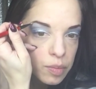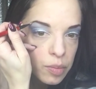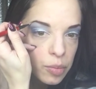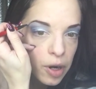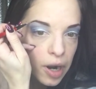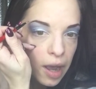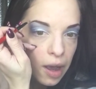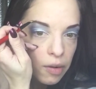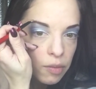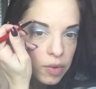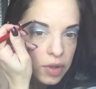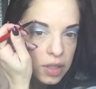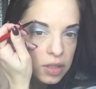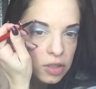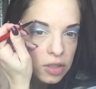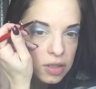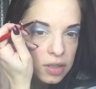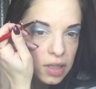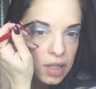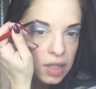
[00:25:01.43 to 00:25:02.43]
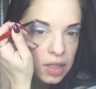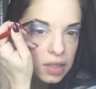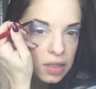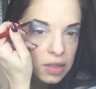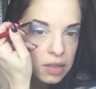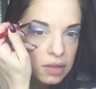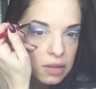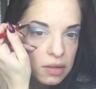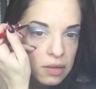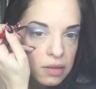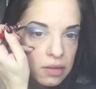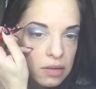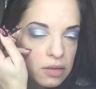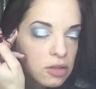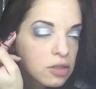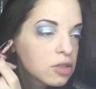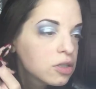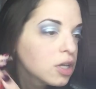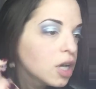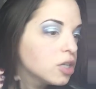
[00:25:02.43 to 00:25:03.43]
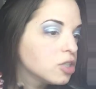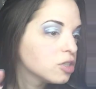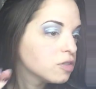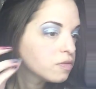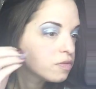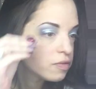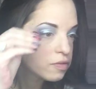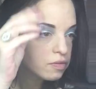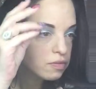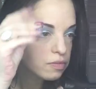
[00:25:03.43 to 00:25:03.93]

brown with just like a touch of